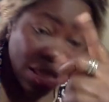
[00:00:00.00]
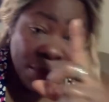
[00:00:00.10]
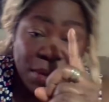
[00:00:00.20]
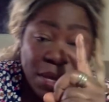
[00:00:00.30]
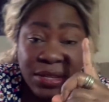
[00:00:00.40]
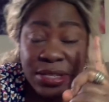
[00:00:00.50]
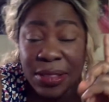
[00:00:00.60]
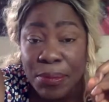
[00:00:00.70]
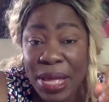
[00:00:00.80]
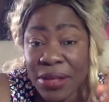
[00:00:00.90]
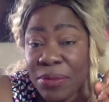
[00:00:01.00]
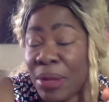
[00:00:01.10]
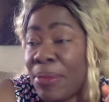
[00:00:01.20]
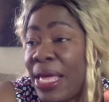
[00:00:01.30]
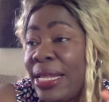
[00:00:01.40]
Because in the back of
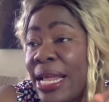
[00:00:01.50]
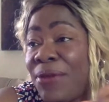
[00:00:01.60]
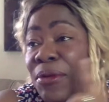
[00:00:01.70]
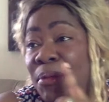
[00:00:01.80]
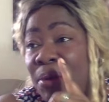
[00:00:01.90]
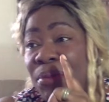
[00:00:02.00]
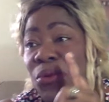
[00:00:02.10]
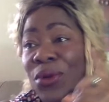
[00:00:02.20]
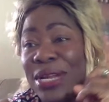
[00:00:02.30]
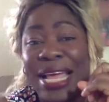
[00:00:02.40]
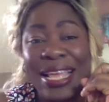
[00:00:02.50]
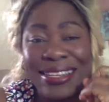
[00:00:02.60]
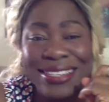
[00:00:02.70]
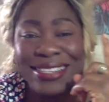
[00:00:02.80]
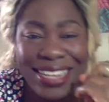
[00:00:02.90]
my mind, I remember what I
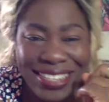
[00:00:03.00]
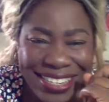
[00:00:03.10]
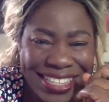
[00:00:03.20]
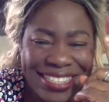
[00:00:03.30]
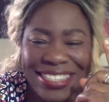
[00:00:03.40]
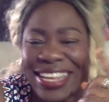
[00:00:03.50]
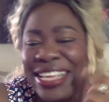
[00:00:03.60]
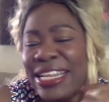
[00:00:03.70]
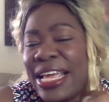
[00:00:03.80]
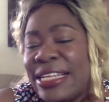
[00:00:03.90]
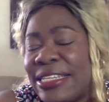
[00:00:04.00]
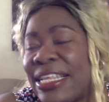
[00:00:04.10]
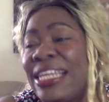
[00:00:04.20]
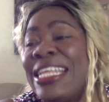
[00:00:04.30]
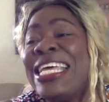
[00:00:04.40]
had said to this lady. I
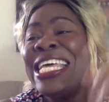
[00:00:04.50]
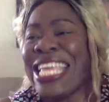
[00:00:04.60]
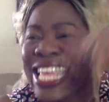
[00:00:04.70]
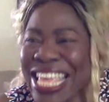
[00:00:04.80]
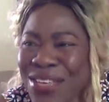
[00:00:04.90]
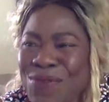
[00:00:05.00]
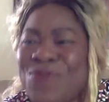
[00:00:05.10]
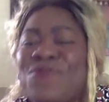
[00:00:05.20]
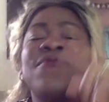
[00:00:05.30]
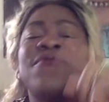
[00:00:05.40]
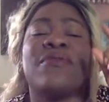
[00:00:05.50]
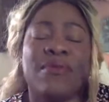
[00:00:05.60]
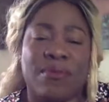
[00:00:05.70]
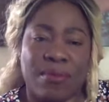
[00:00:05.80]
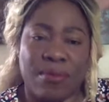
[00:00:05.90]
said, if
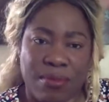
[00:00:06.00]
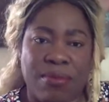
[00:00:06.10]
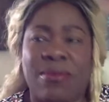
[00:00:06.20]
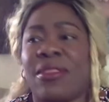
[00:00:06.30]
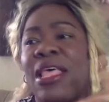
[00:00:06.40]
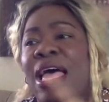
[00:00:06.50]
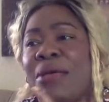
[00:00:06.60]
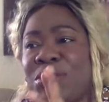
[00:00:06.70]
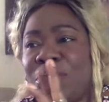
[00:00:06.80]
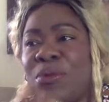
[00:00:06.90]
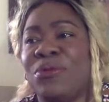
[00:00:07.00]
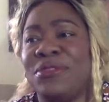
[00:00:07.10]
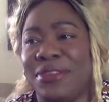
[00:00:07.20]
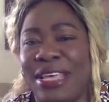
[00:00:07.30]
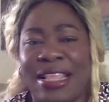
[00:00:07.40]
I'm
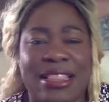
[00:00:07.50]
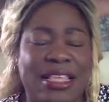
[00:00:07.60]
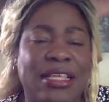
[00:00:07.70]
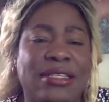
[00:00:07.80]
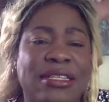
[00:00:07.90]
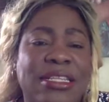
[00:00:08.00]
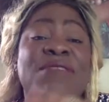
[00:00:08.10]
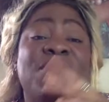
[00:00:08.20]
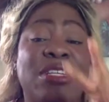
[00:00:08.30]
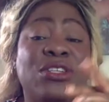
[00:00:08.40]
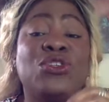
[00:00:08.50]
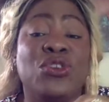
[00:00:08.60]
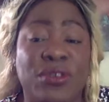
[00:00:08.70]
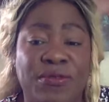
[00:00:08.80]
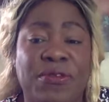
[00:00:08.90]
supposed to get this. If it is
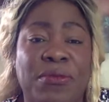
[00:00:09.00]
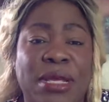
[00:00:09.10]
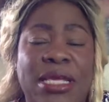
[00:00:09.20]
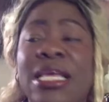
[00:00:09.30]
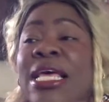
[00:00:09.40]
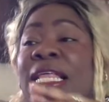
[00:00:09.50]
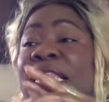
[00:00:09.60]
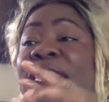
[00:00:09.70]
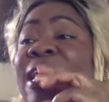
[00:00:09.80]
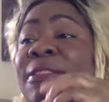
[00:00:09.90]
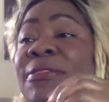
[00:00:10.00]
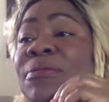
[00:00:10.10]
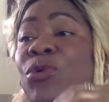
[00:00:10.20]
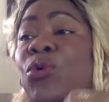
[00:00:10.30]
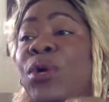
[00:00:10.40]
good for me, let
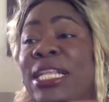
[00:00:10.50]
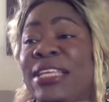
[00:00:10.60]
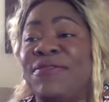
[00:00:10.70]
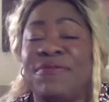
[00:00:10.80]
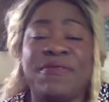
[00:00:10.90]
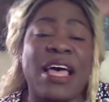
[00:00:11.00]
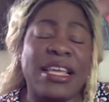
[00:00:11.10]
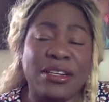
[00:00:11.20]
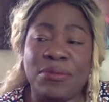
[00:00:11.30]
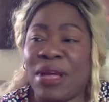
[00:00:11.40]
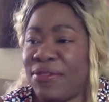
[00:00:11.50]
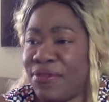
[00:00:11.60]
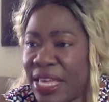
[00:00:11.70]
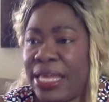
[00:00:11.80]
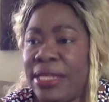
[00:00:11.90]
them quickly find my
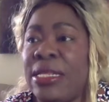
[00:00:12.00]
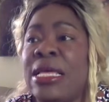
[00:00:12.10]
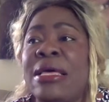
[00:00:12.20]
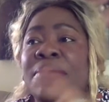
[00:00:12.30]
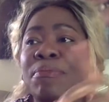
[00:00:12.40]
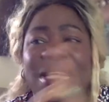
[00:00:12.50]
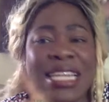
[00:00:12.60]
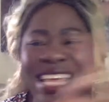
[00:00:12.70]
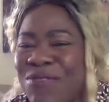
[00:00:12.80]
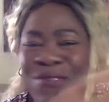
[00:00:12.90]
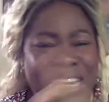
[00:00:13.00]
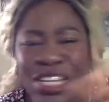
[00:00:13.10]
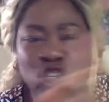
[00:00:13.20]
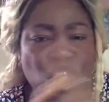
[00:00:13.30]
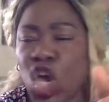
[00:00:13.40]
vein. But if it
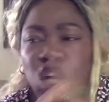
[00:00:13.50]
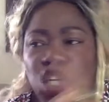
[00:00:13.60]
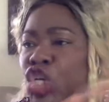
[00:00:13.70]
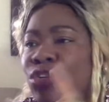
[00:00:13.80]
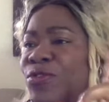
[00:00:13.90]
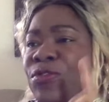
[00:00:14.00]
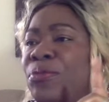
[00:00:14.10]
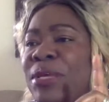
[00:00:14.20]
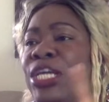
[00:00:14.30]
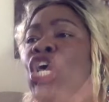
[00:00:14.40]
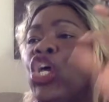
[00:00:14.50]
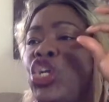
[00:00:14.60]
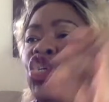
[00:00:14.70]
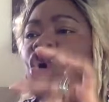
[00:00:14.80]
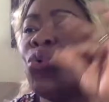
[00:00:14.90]
is not good for me,
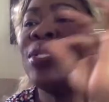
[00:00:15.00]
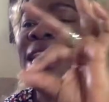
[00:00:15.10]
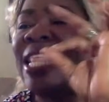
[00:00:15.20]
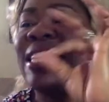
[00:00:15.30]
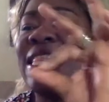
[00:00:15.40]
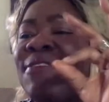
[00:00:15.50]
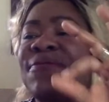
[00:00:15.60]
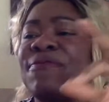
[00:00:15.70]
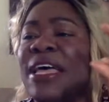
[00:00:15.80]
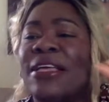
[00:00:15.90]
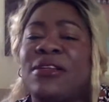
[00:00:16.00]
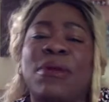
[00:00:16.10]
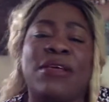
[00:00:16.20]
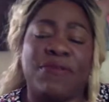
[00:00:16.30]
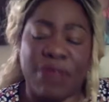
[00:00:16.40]
don't let them find
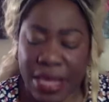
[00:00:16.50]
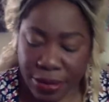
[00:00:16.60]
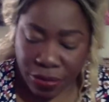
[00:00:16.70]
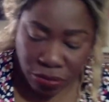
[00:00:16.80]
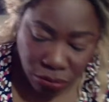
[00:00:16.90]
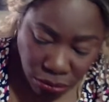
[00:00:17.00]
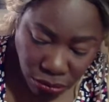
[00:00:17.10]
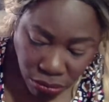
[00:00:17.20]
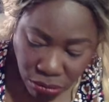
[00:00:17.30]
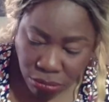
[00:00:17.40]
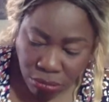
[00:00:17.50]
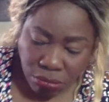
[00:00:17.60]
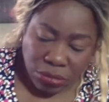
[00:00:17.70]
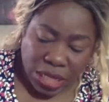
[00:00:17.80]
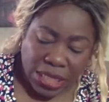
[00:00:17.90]
my vein.
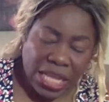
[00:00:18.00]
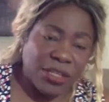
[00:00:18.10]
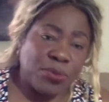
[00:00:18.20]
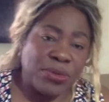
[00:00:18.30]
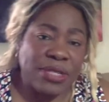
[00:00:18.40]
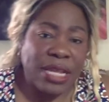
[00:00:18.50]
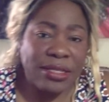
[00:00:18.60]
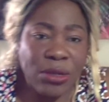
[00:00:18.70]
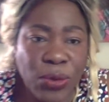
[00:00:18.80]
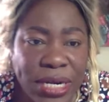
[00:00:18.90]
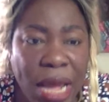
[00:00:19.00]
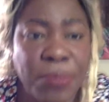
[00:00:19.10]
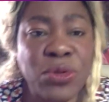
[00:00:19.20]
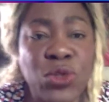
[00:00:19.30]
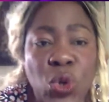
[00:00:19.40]
And that is precisely what
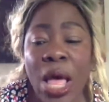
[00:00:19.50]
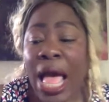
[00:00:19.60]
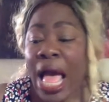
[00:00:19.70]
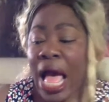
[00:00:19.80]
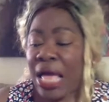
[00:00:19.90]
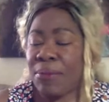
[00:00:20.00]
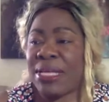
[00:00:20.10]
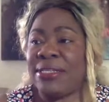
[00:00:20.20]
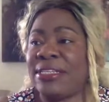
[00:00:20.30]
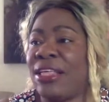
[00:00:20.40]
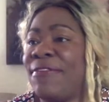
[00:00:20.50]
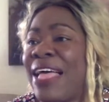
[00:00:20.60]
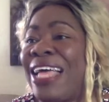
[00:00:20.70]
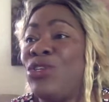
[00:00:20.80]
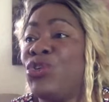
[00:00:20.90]
happened. So I myself
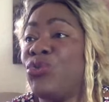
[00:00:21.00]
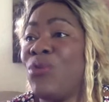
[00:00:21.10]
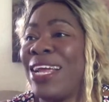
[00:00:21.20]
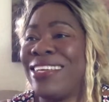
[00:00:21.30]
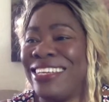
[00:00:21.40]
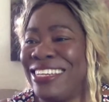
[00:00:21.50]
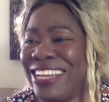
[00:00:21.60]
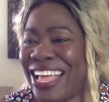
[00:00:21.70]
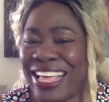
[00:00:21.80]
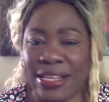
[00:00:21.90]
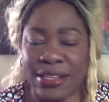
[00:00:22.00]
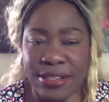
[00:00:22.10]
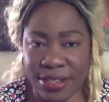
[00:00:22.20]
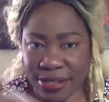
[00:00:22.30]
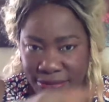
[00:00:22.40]
had to
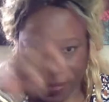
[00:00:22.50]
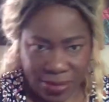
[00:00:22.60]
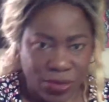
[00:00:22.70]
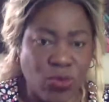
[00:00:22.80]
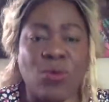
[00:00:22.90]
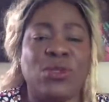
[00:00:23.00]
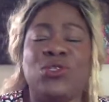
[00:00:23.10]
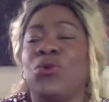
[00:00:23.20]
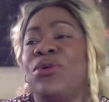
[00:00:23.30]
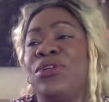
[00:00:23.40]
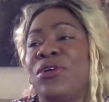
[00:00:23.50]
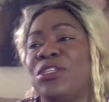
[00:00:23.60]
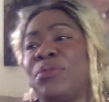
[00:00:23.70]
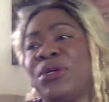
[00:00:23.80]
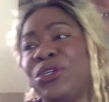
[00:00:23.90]
recognize what was going on
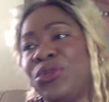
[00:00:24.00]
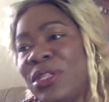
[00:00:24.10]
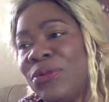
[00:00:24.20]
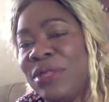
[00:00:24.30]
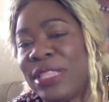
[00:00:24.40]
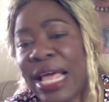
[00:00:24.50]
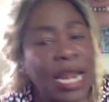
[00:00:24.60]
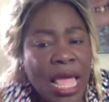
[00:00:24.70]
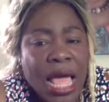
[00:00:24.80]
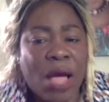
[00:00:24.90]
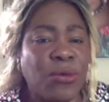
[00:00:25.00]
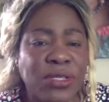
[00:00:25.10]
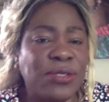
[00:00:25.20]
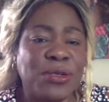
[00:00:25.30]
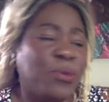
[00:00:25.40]
spiritually with that. I
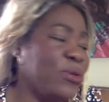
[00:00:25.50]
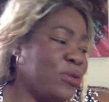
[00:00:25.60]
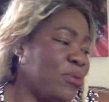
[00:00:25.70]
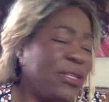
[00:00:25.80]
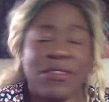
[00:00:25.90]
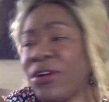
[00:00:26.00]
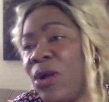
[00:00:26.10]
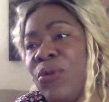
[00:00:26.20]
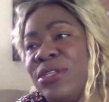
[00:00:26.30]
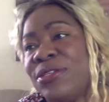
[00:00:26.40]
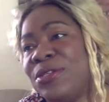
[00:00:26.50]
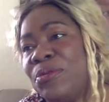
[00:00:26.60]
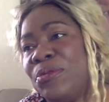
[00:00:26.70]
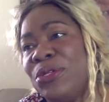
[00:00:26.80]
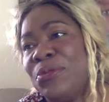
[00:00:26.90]
wasn't supposed to be there. I wasn't
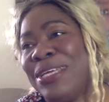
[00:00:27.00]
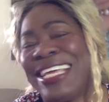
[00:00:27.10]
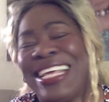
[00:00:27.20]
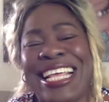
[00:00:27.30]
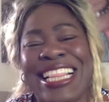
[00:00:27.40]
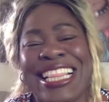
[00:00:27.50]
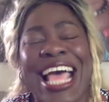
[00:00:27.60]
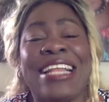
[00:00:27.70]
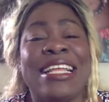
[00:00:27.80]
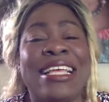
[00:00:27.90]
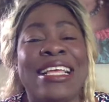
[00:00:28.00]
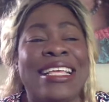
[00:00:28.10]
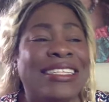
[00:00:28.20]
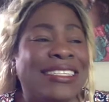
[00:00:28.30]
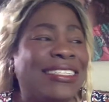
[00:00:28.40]
supposed to be getting that
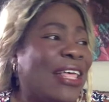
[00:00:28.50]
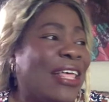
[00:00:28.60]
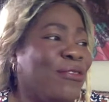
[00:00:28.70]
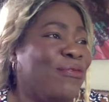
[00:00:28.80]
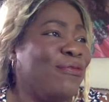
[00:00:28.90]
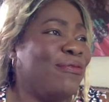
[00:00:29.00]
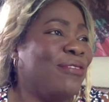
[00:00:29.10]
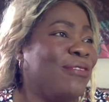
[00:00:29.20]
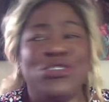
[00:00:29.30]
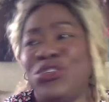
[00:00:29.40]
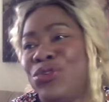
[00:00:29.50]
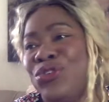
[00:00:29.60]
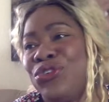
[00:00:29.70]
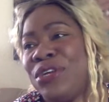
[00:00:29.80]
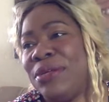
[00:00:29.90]
self
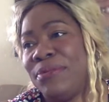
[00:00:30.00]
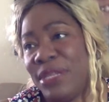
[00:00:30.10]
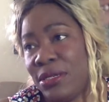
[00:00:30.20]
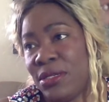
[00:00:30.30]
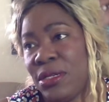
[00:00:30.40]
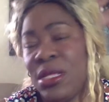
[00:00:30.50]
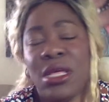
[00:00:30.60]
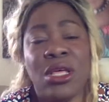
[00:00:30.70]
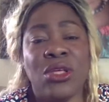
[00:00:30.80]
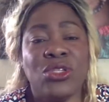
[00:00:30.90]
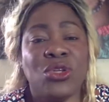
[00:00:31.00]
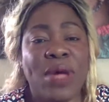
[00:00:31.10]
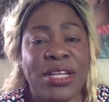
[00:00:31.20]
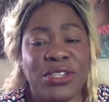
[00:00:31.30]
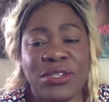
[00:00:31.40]
induced treatment. So
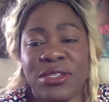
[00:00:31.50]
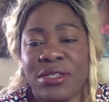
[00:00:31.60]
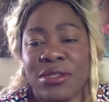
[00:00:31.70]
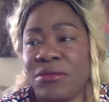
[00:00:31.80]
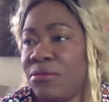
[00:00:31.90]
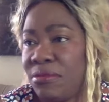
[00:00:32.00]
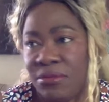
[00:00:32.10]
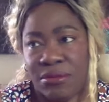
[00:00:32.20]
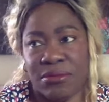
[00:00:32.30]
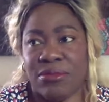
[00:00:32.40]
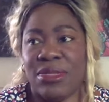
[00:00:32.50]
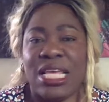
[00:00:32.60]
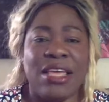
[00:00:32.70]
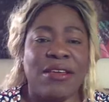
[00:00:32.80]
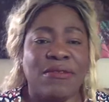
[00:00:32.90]
I just
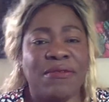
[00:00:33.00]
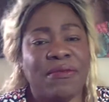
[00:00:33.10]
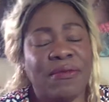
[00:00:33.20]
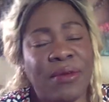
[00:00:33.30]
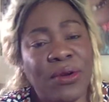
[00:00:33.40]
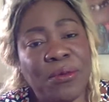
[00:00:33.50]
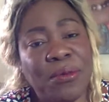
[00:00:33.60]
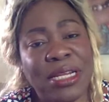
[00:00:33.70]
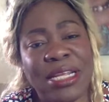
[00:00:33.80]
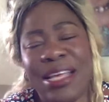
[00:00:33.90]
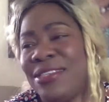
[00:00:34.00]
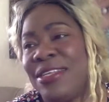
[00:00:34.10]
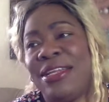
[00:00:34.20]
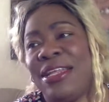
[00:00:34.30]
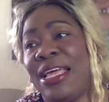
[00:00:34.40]
gave her money. I
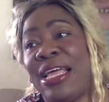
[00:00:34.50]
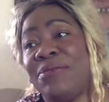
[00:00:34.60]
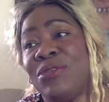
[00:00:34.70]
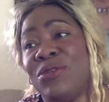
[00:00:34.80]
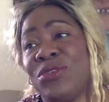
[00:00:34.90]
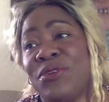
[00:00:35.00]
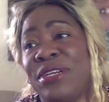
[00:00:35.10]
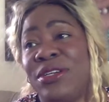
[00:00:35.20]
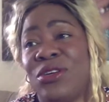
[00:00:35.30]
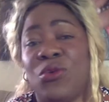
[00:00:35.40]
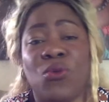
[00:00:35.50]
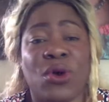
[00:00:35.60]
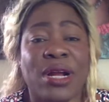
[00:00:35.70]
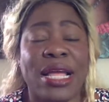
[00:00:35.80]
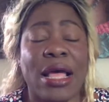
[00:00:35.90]
said, hey, I'm so sorry it didn't
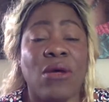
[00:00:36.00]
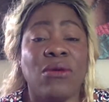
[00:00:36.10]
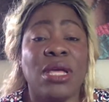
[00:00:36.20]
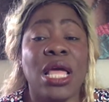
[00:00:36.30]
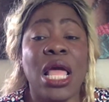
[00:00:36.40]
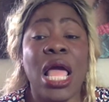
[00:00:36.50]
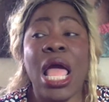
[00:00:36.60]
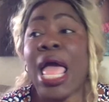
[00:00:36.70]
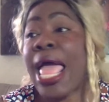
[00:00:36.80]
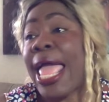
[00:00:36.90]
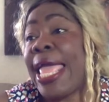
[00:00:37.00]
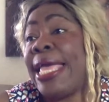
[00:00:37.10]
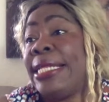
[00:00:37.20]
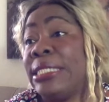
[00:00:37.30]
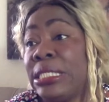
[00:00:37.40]
work out,
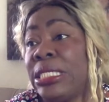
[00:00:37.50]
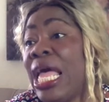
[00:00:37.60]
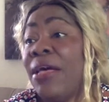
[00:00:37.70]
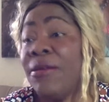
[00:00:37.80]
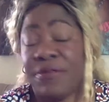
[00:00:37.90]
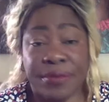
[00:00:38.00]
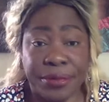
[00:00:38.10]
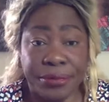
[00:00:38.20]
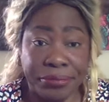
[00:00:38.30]
and left.